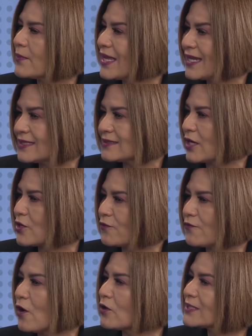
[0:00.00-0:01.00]
It is not your
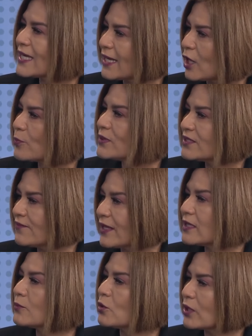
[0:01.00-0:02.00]
fault, and help is
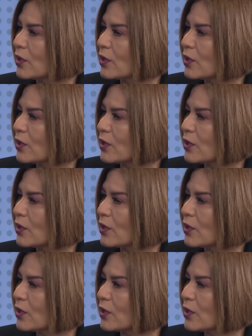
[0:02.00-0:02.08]
available.